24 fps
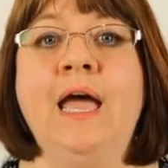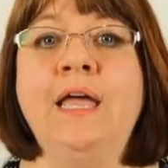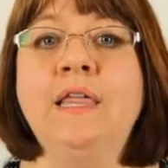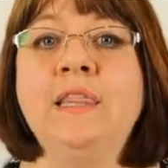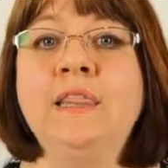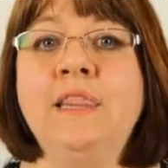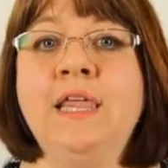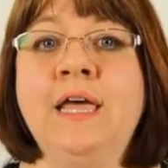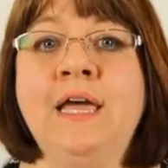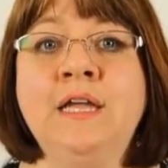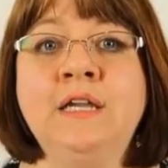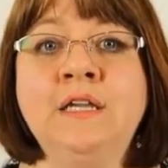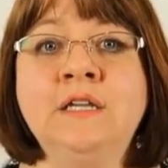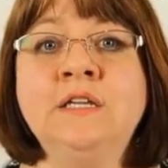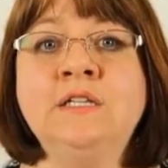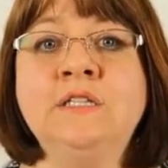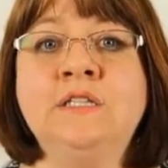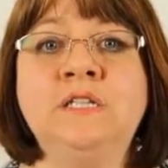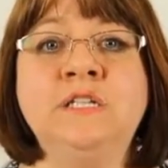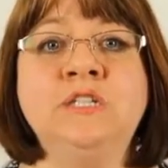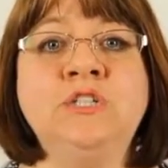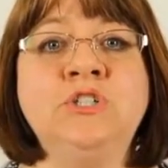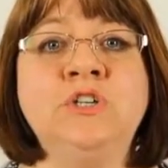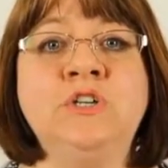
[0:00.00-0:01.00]
And then
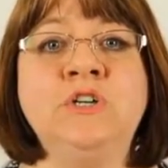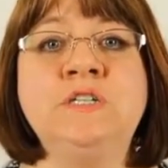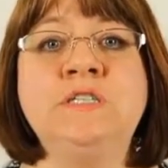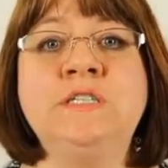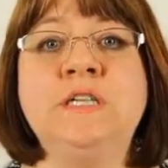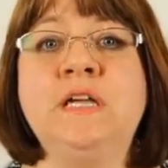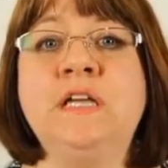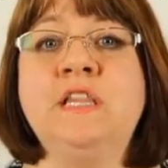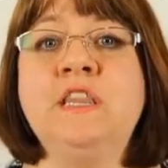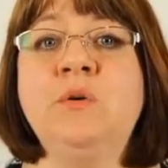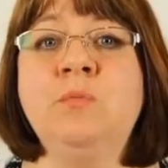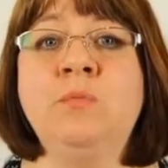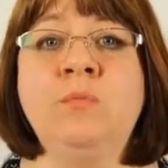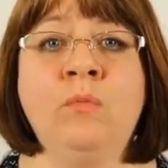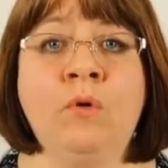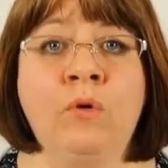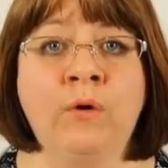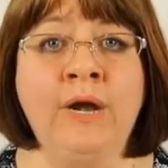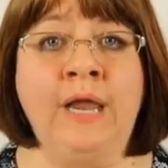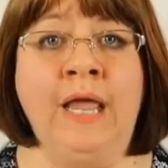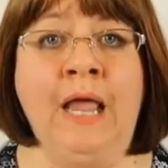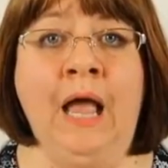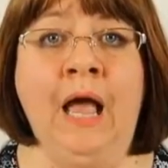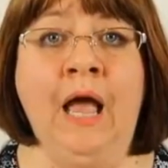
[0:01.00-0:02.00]
teachers, in the
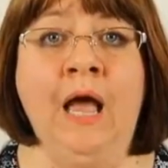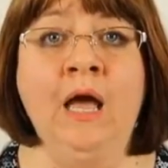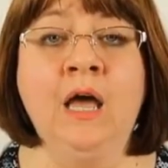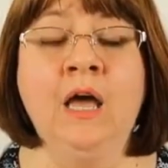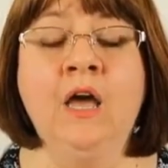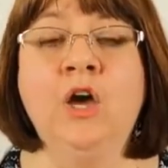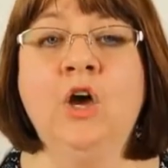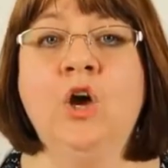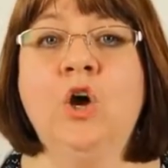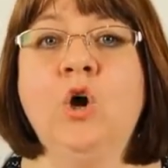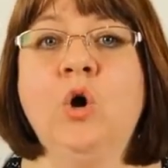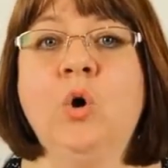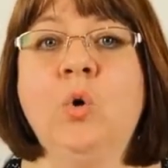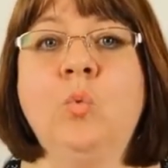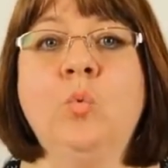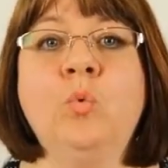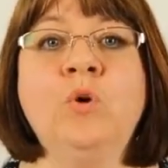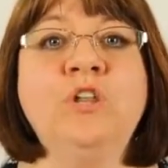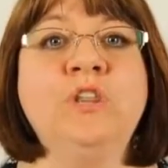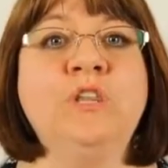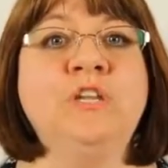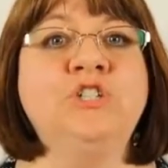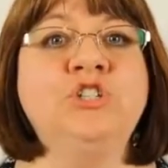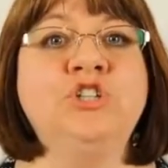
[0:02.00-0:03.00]
morning,
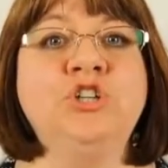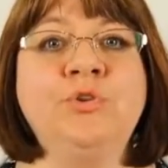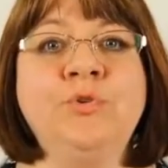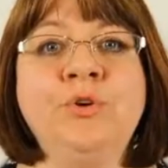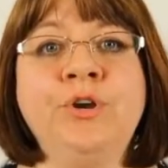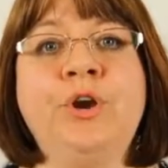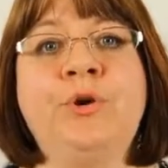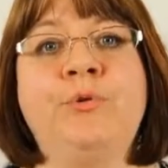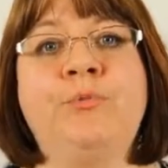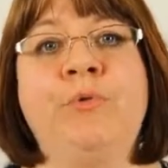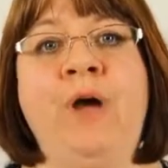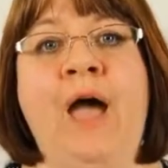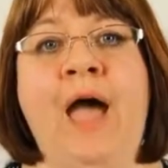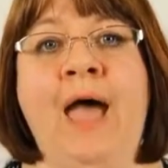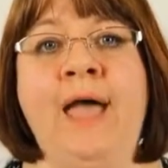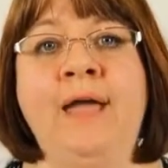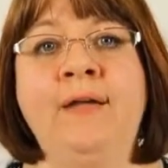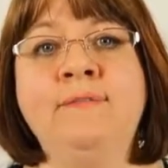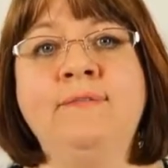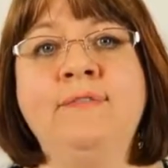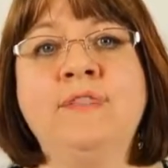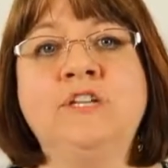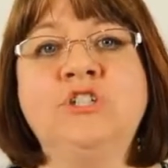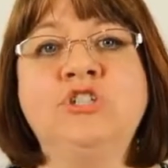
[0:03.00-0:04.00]
when the children
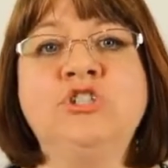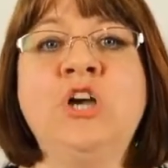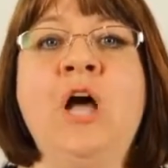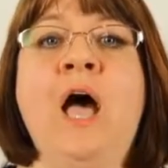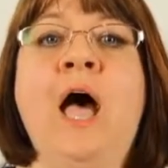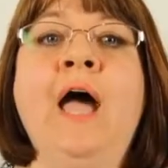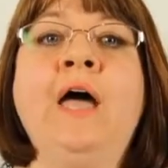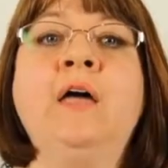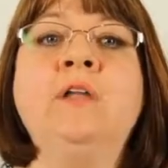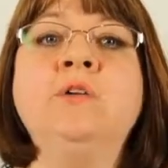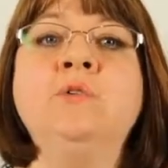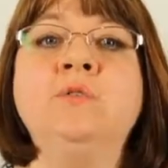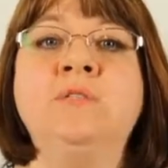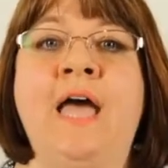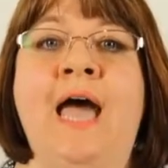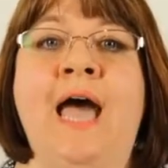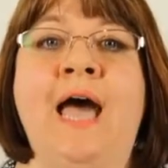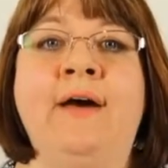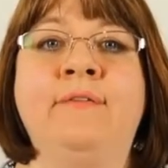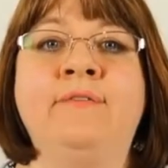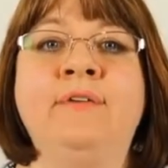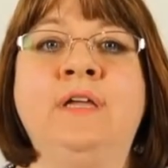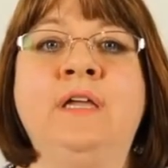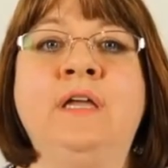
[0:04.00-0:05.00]
arrive, the child who's
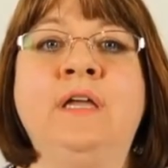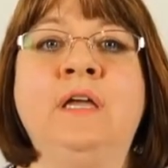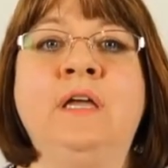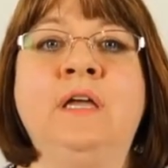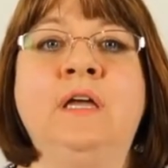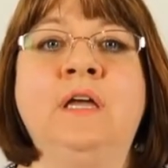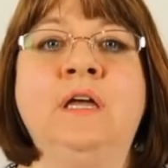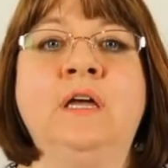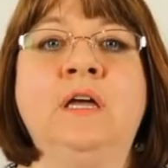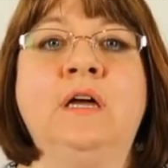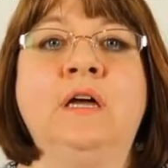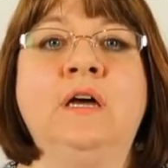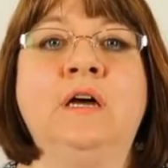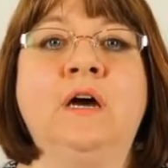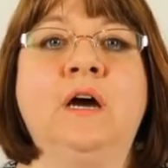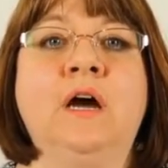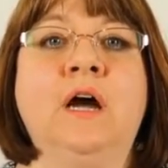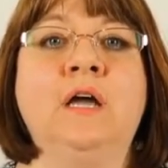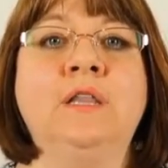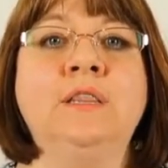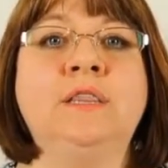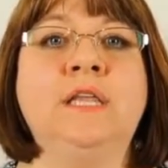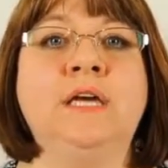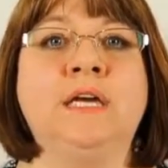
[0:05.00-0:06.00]
having
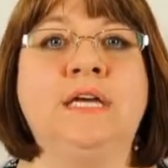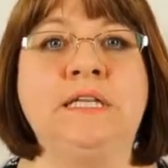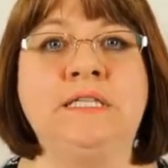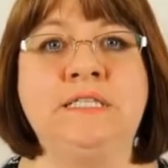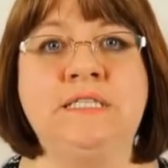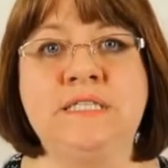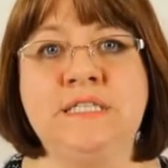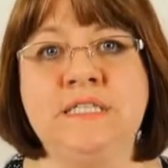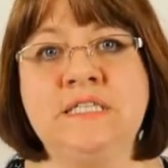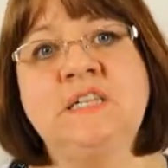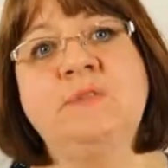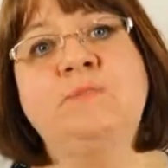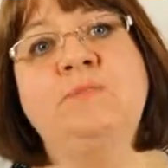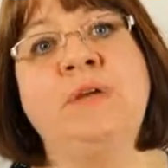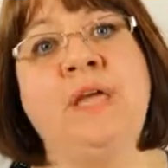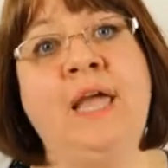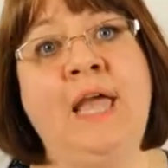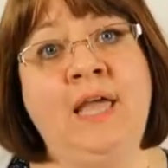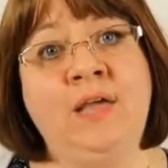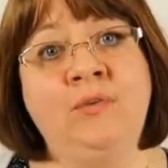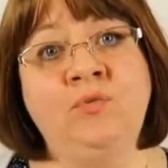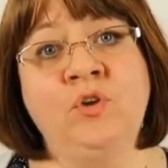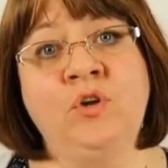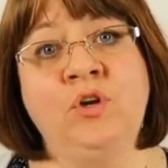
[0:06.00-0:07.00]
the consistent
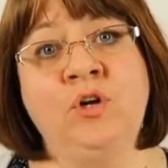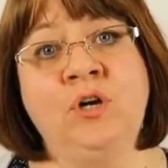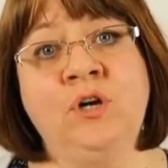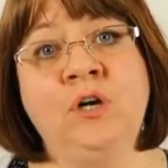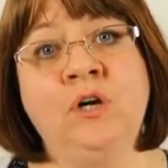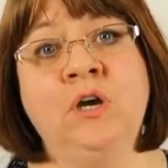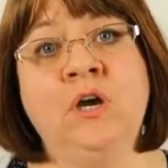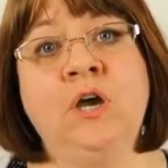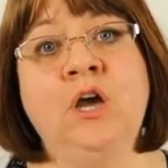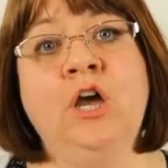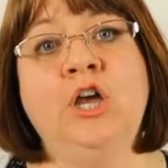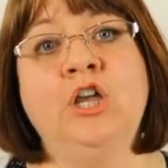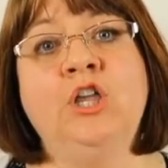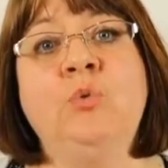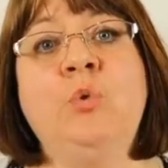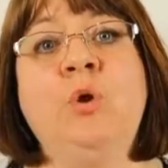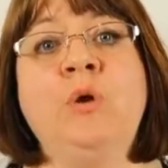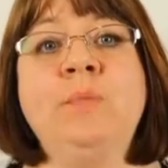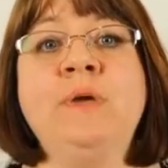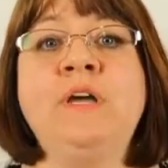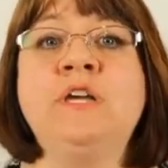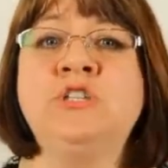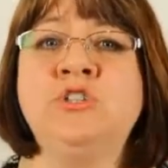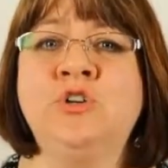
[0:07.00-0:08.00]
behavior, you
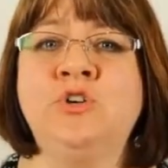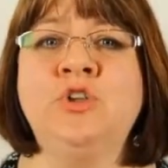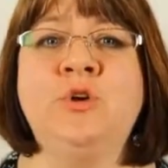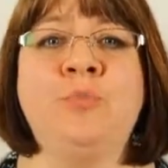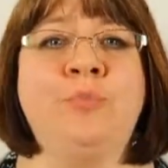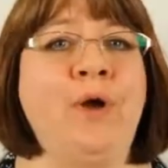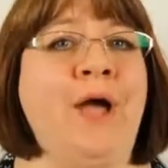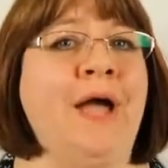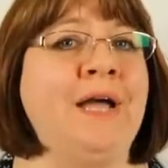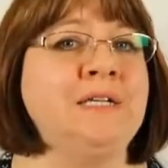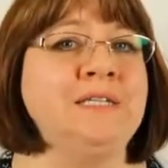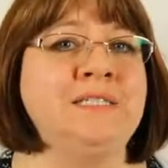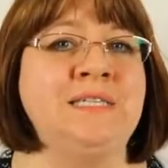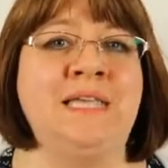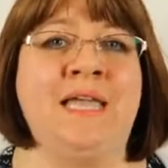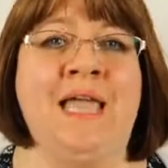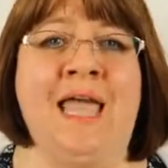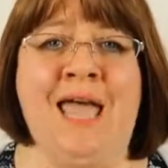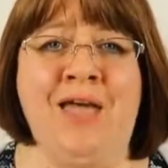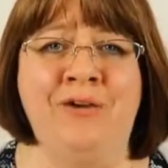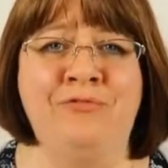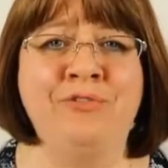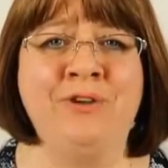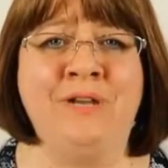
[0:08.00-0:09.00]
want to make sure they're
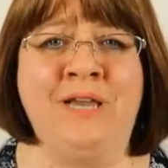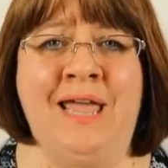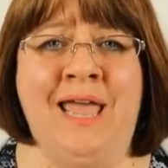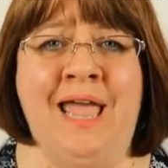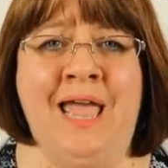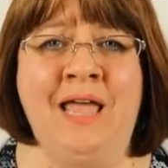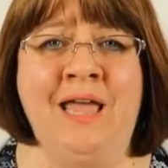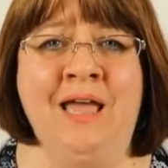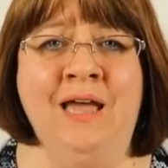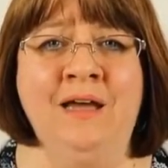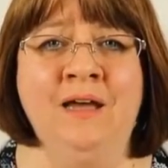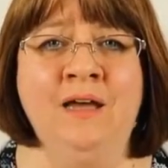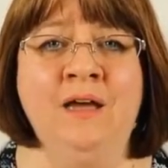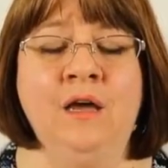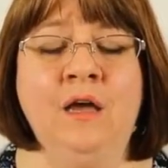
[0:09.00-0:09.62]
practicing every day.